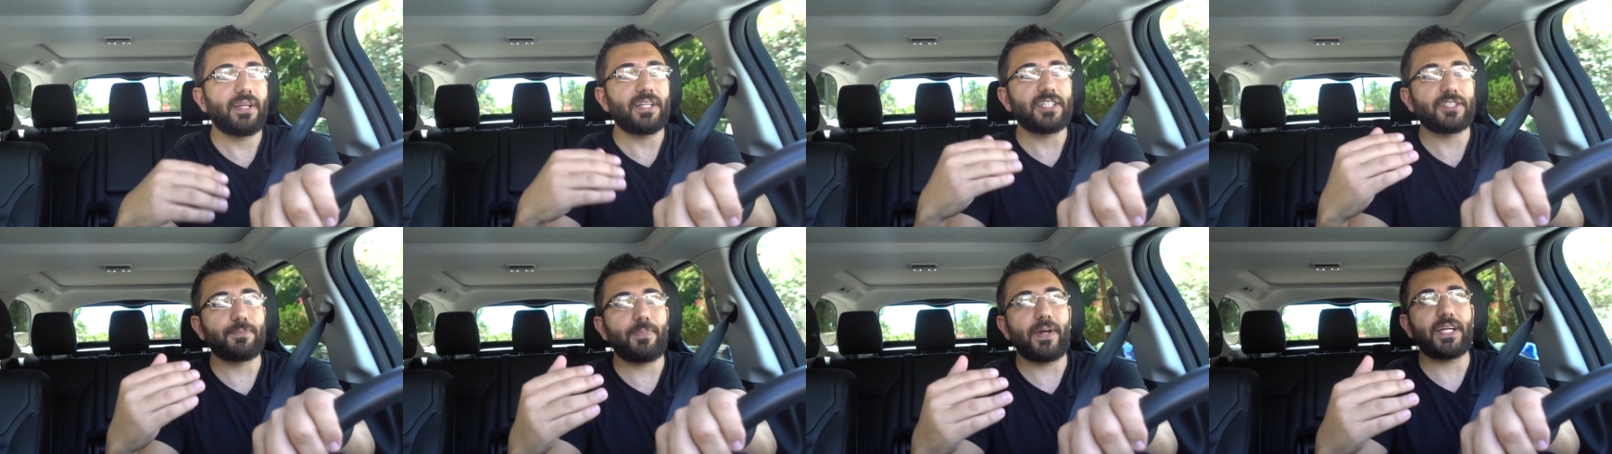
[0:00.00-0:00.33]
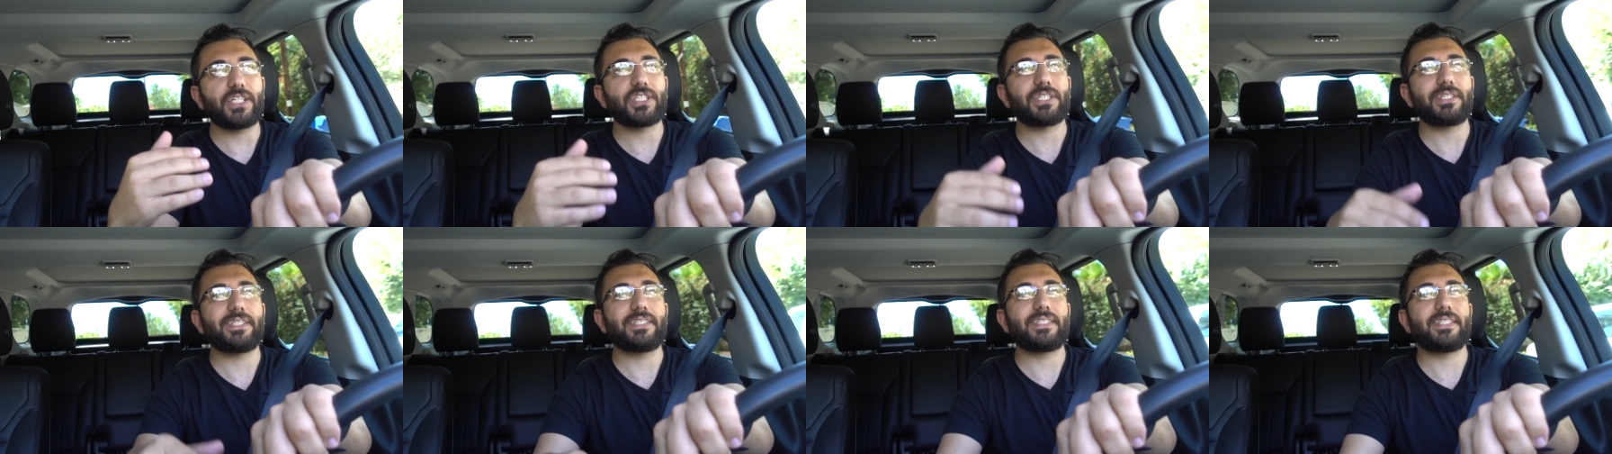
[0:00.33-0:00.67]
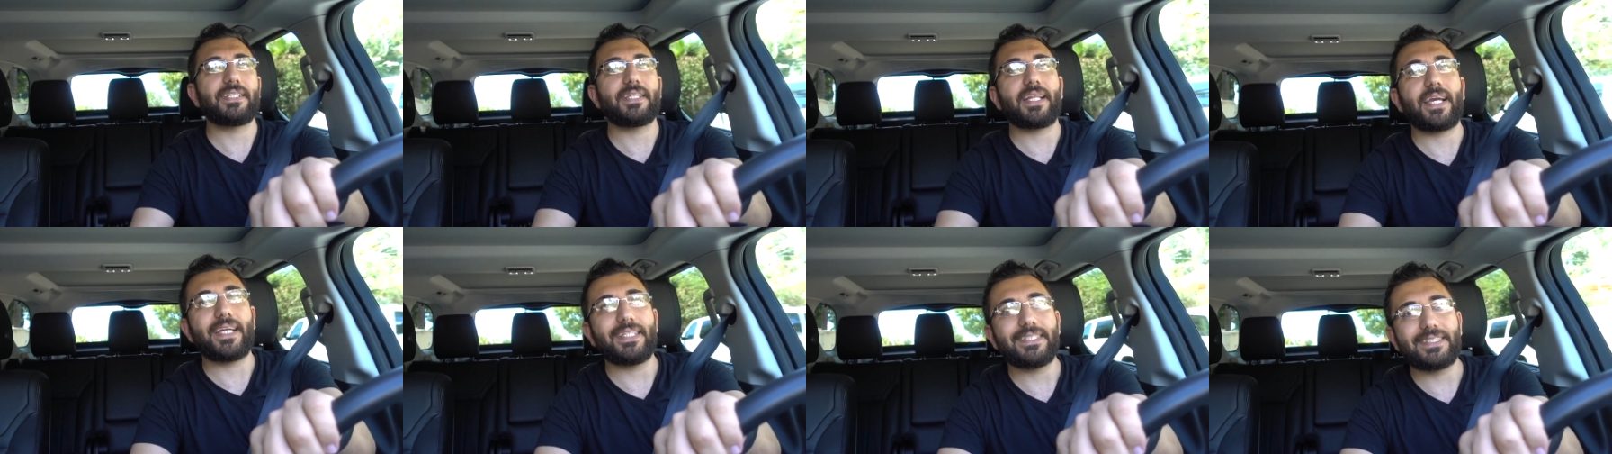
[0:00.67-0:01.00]
especially
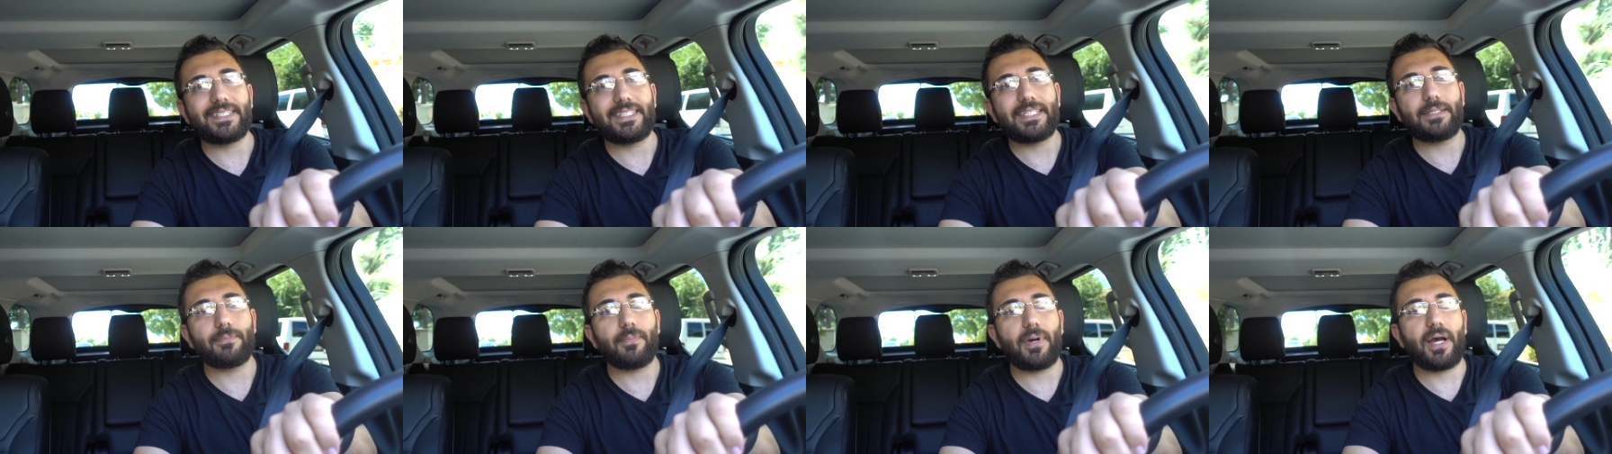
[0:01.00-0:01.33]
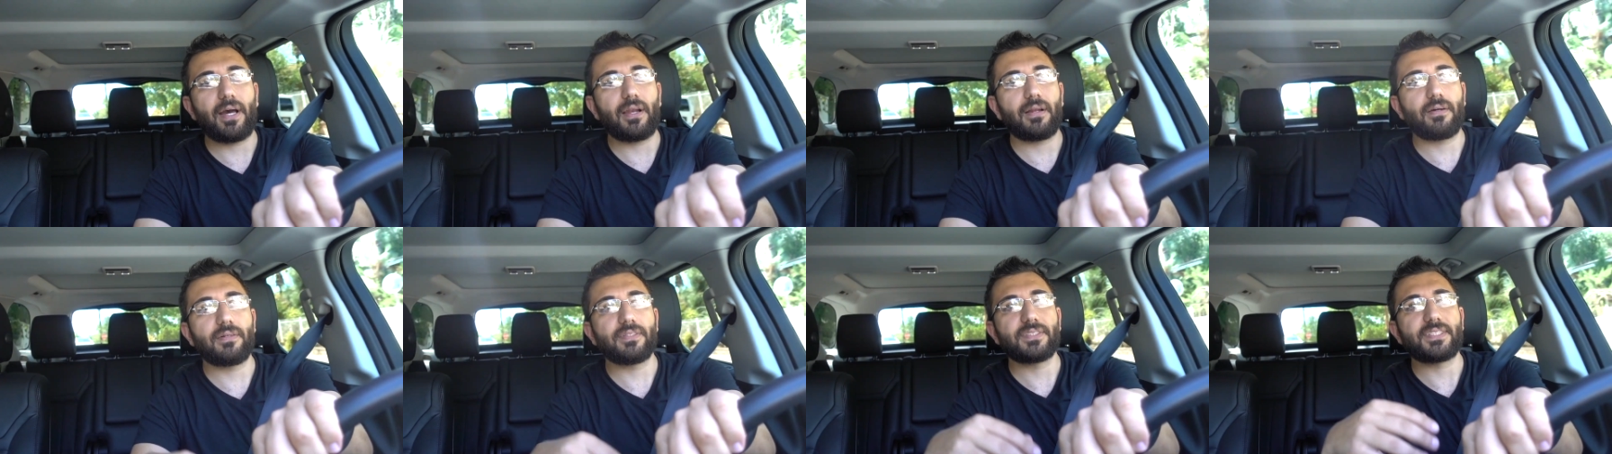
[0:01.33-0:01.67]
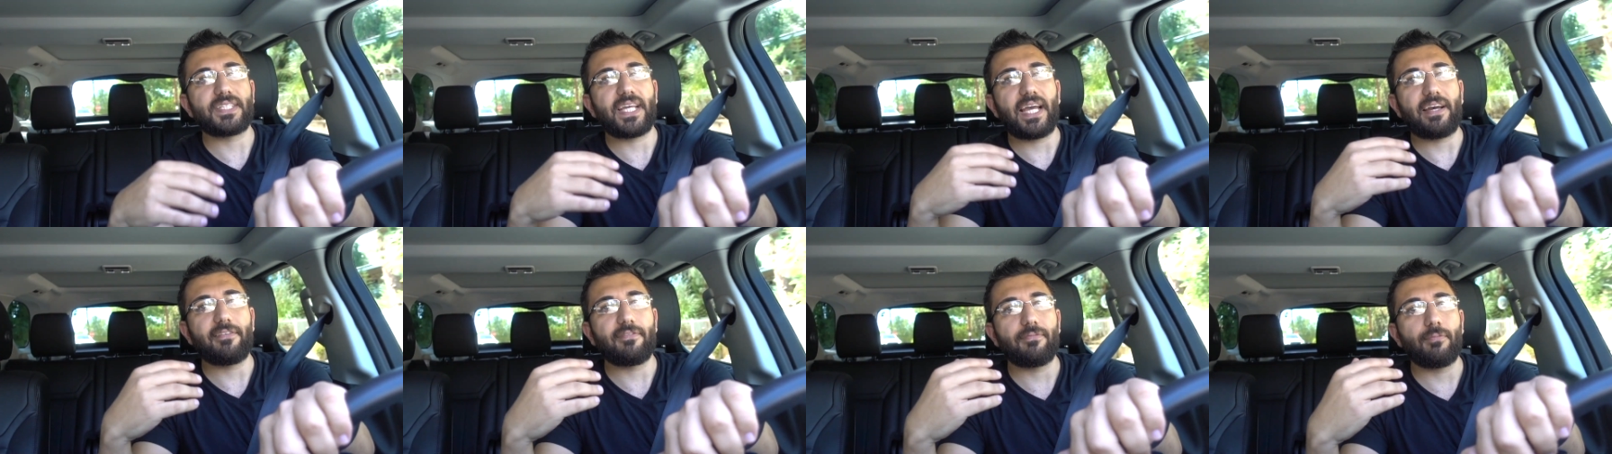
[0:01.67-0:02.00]
the 19 models.
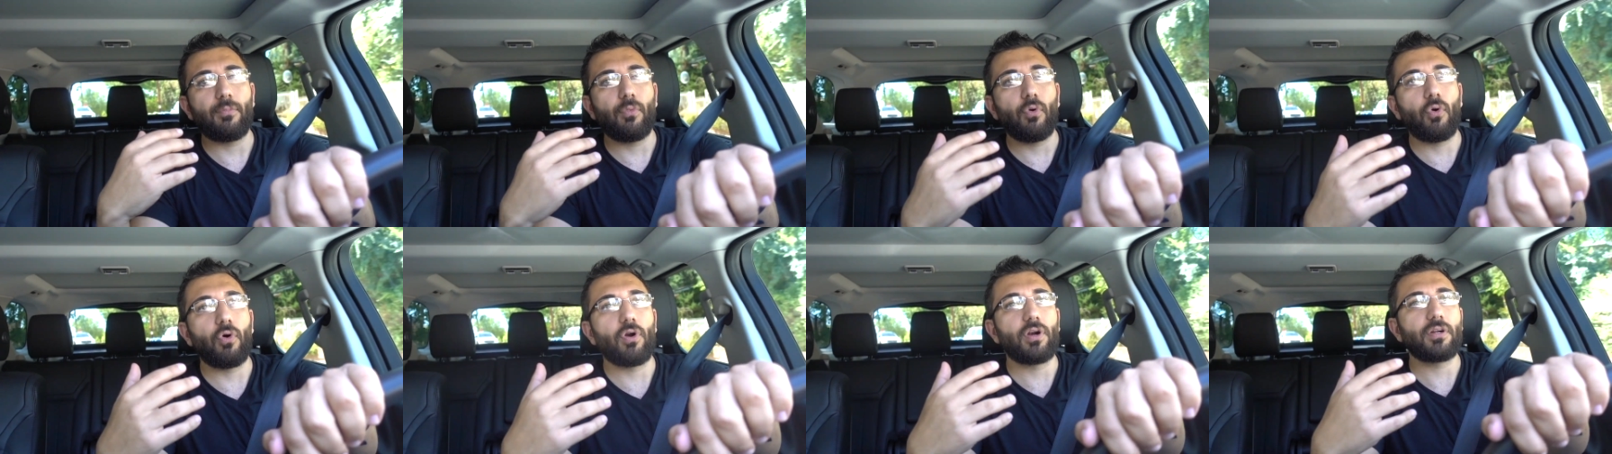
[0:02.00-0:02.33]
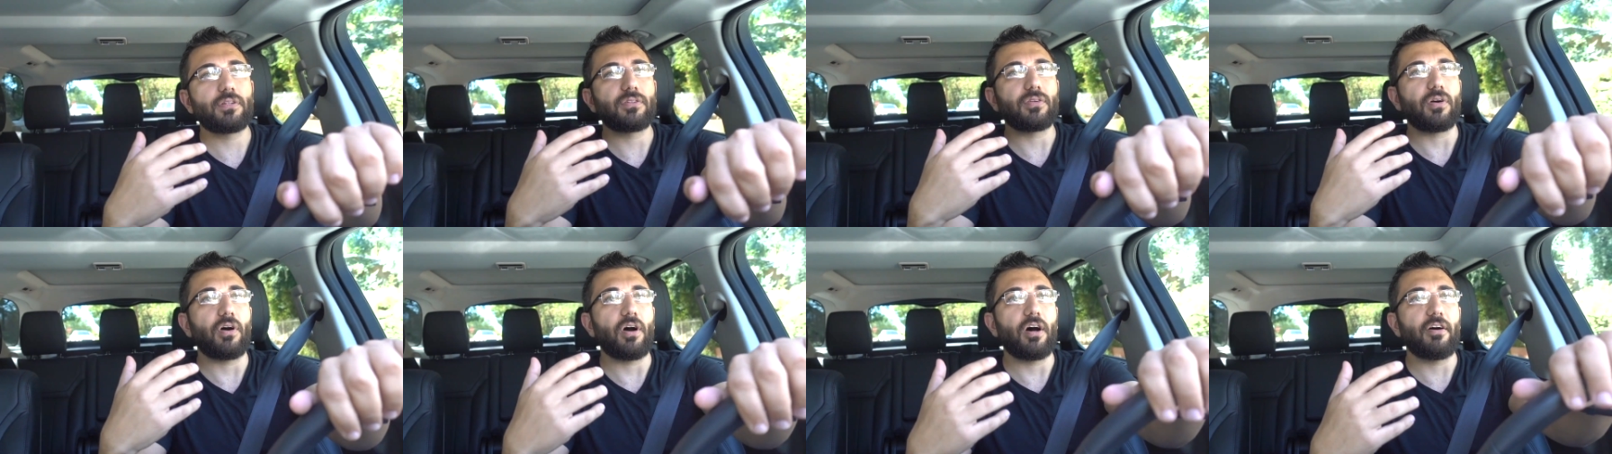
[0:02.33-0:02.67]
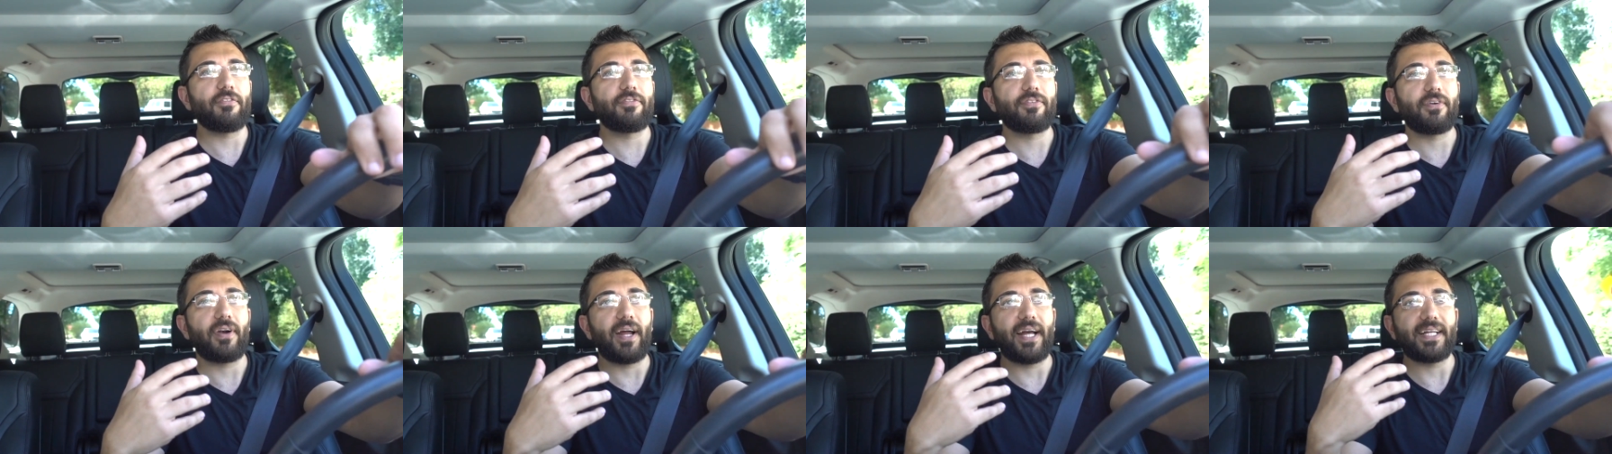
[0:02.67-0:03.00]
They have more to
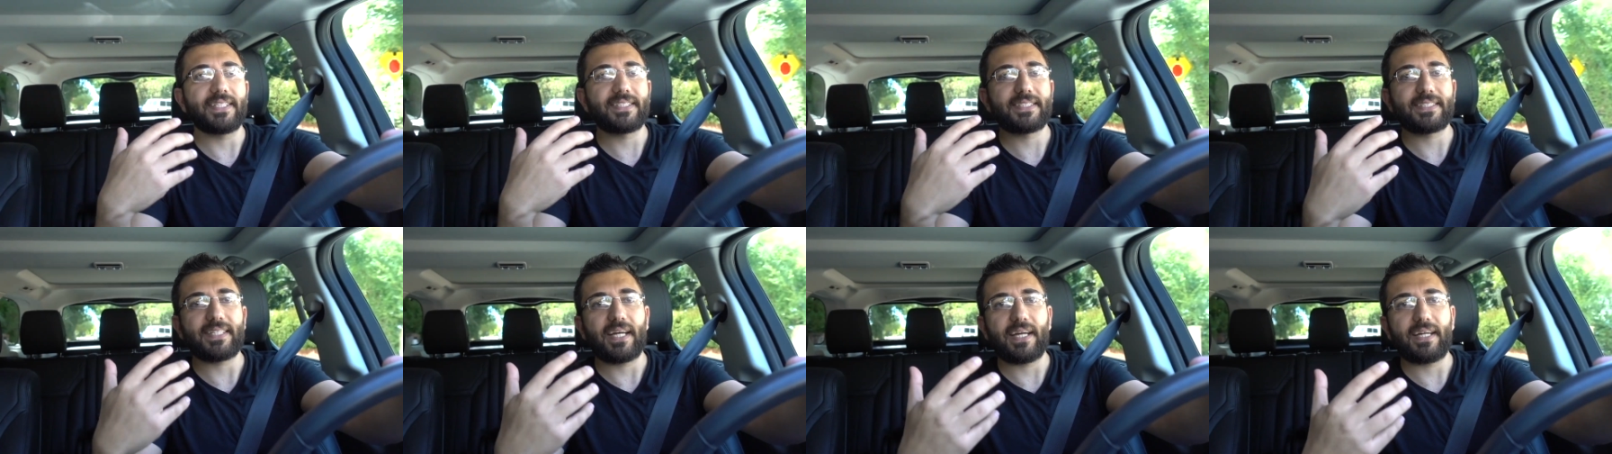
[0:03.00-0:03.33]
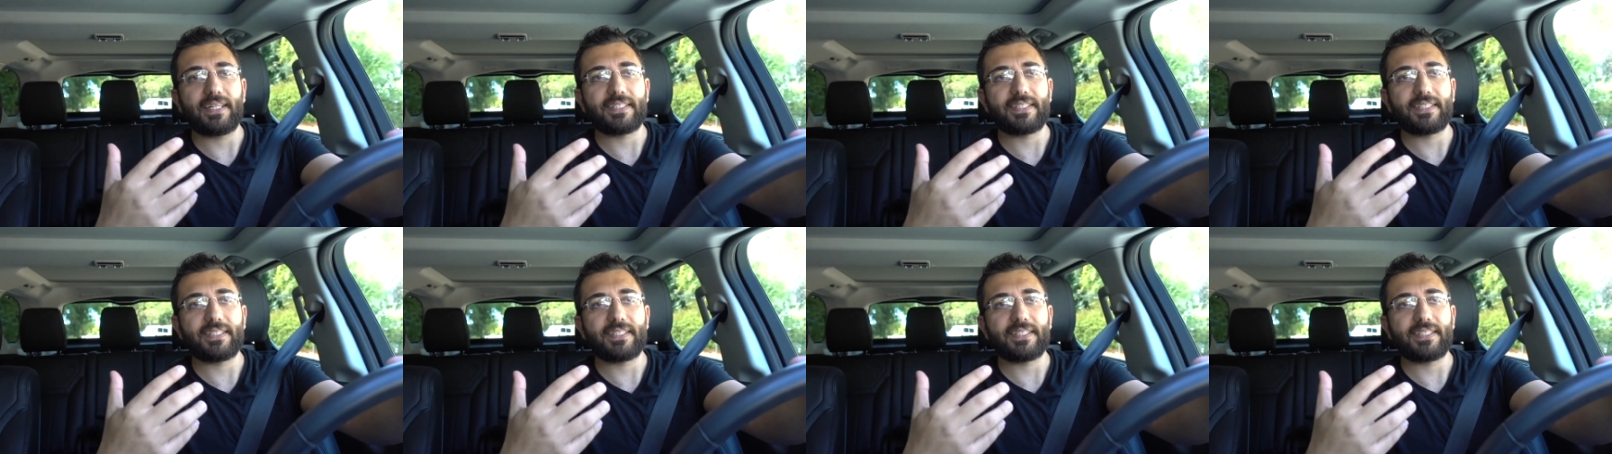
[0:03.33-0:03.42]
offer as